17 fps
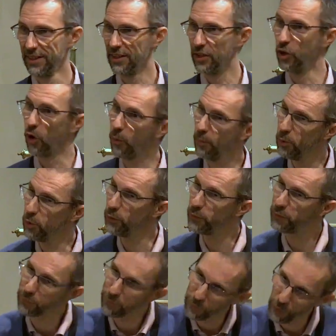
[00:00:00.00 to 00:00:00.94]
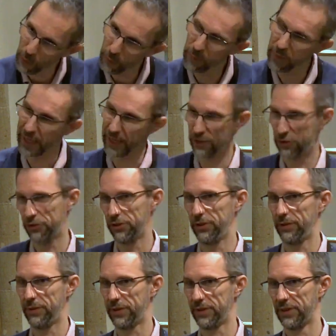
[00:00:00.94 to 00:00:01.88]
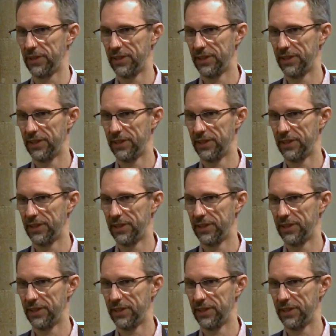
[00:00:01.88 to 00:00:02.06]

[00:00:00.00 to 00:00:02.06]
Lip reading: not move from that truth